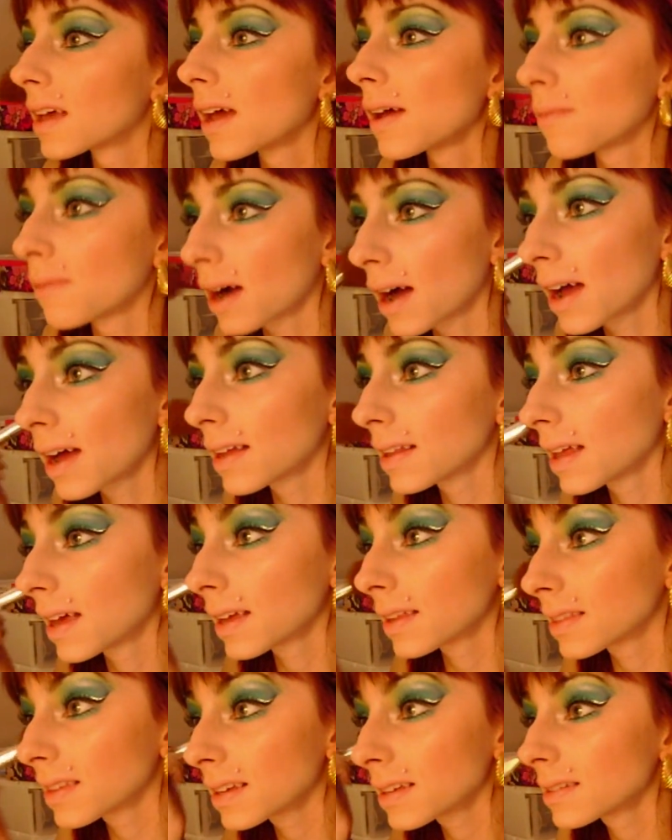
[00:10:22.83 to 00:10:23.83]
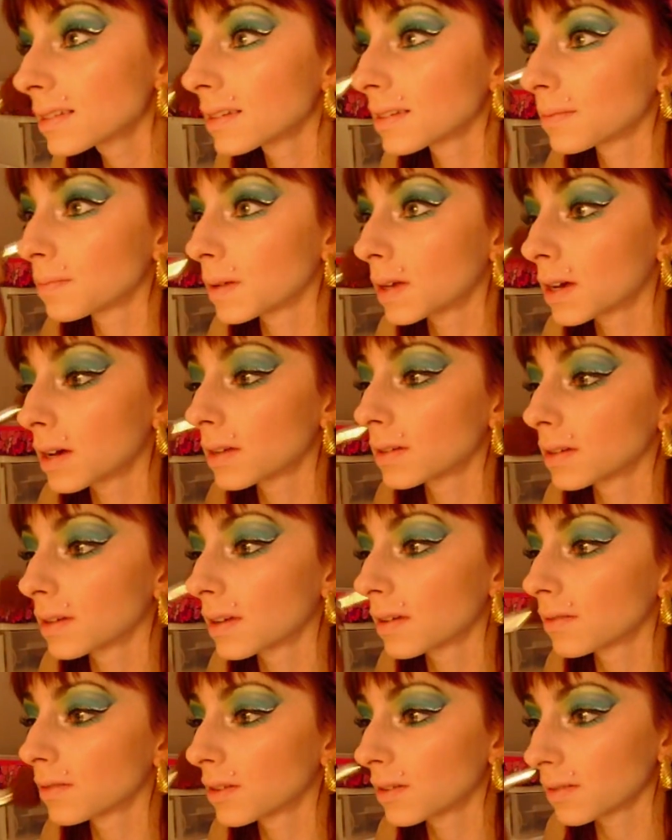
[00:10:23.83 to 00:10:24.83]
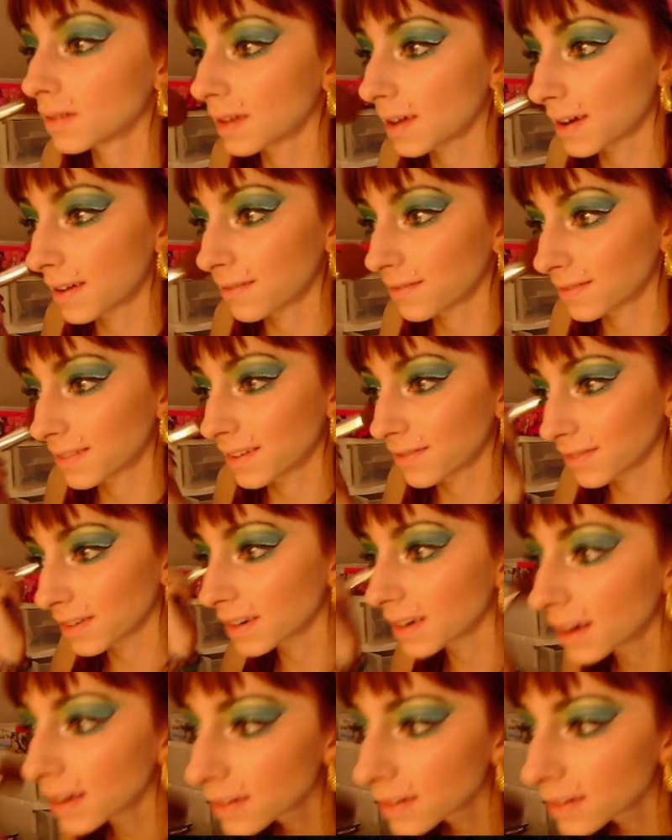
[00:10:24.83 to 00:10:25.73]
And why I like this is because it gives you a lot of different